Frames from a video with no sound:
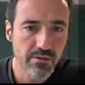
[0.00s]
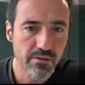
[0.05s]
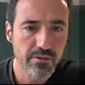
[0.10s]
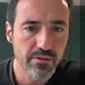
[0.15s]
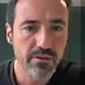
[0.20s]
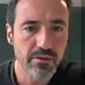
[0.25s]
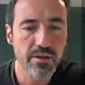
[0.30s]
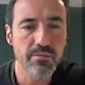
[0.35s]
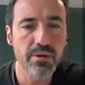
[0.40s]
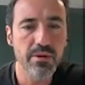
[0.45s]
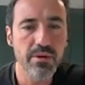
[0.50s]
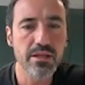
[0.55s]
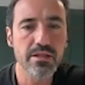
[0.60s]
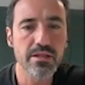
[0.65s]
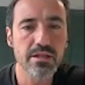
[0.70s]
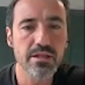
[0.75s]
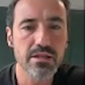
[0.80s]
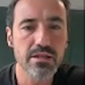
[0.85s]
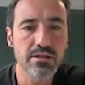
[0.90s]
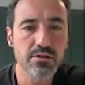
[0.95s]
divided by
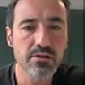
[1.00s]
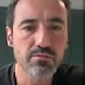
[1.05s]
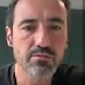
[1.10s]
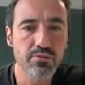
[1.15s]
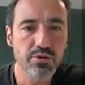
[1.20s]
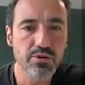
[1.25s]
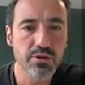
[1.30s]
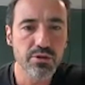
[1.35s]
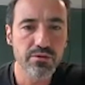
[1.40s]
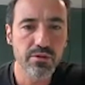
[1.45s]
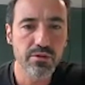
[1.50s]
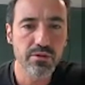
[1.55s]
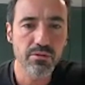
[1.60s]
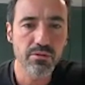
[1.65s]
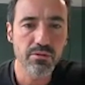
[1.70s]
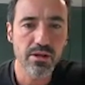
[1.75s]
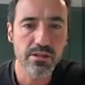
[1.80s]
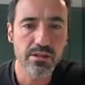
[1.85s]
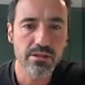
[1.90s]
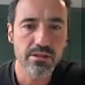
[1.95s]
t is a push
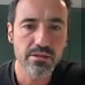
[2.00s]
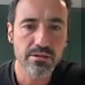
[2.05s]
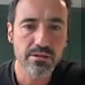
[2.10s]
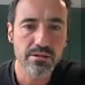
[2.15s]
forward